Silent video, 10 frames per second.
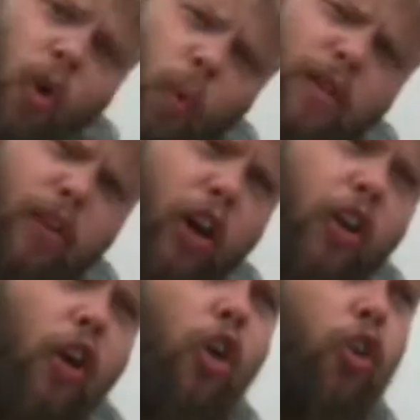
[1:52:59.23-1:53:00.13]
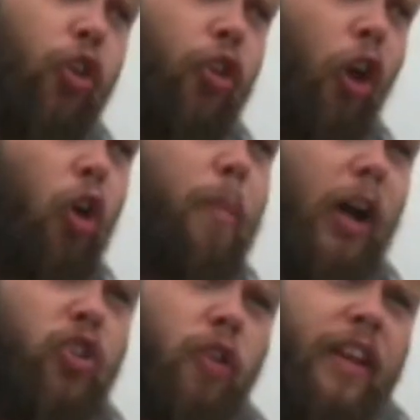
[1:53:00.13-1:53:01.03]
We've learned so
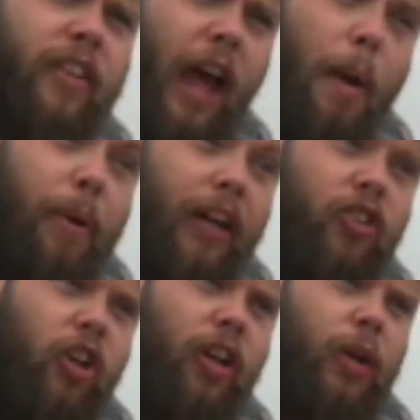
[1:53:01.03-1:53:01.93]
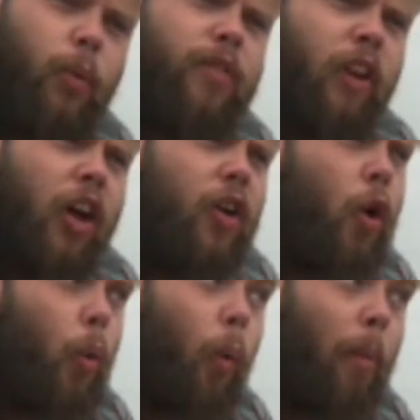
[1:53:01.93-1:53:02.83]
much on this epic journey. We've learned
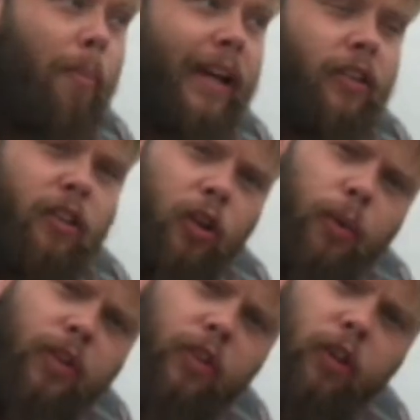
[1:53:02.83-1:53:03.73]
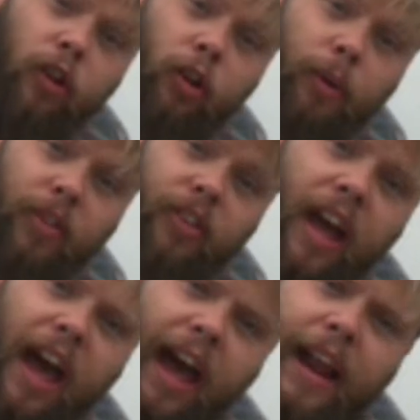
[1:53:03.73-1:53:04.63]
what makes Lewis Lewis
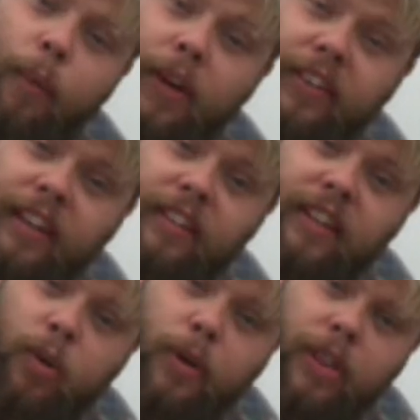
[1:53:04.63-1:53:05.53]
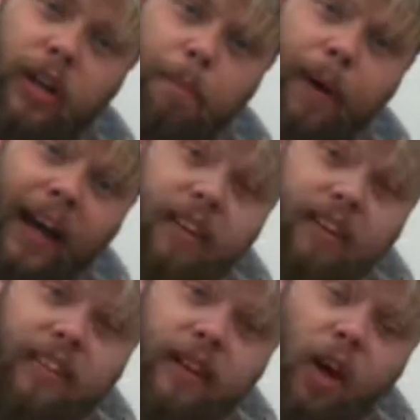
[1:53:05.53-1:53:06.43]
and what it's had to deal with in the
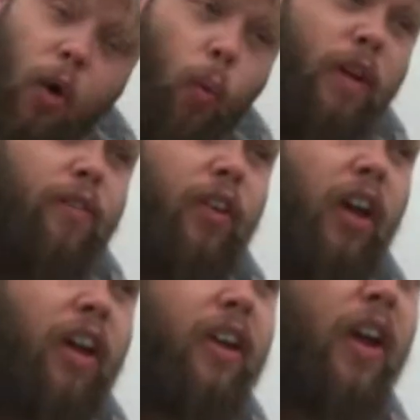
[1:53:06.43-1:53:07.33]
past. We've learned...